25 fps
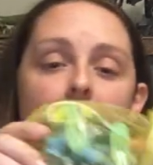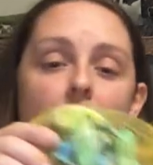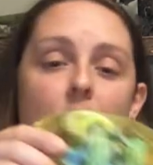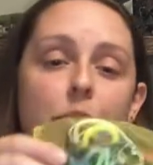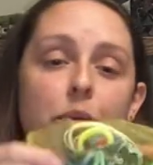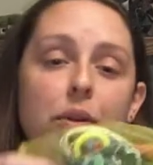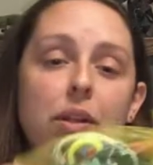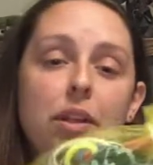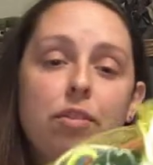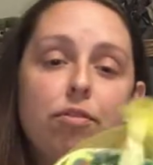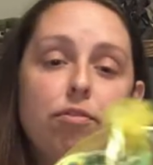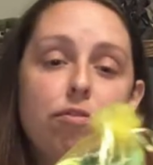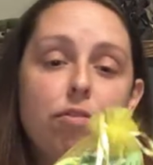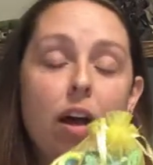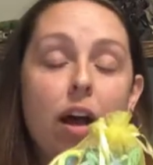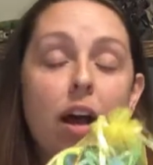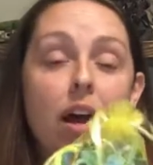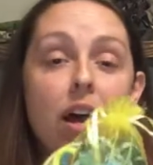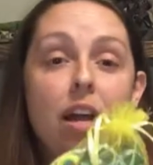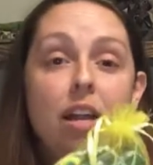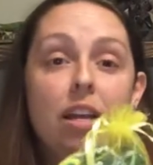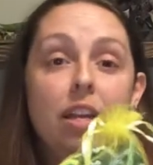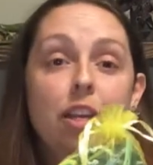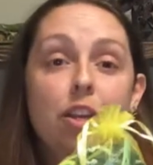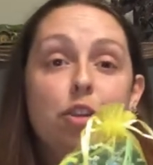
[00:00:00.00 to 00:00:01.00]
and really
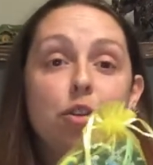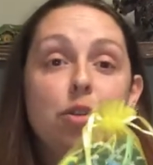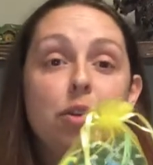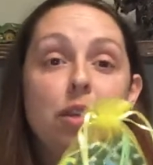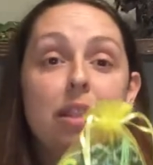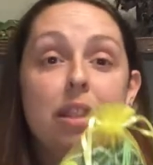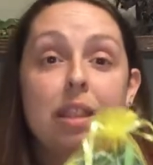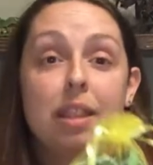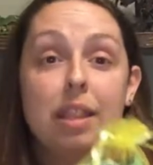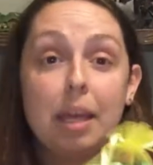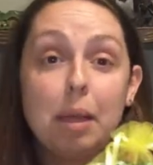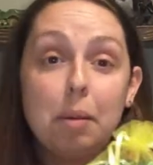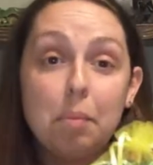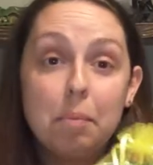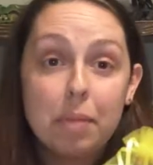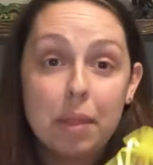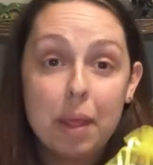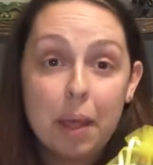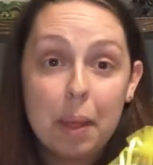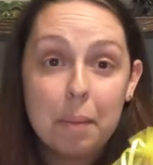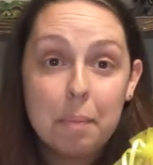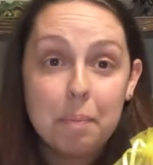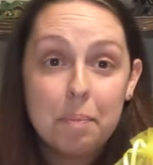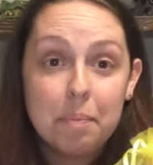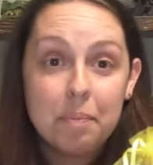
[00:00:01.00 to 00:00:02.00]
fun and you can theme
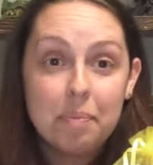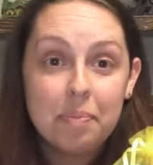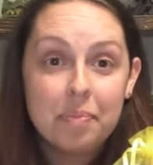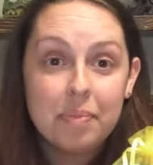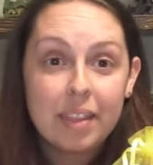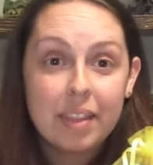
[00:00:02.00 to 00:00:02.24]
them.